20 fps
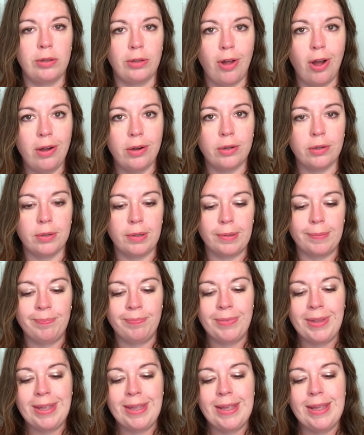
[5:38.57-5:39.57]
longer.
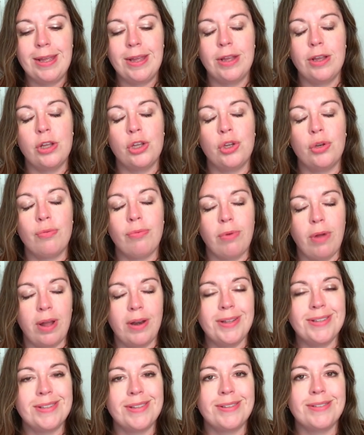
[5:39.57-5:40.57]

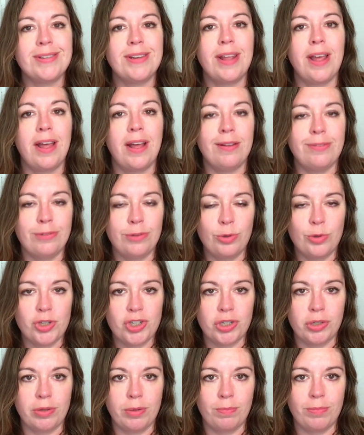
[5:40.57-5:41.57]
Uranus is an
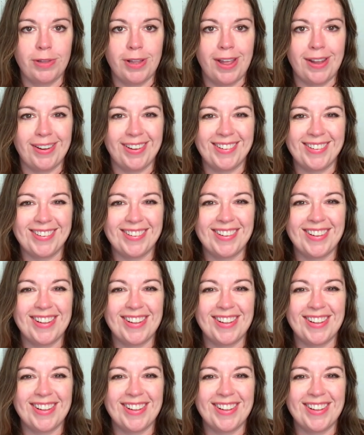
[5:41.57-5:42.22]
evolutionary planet.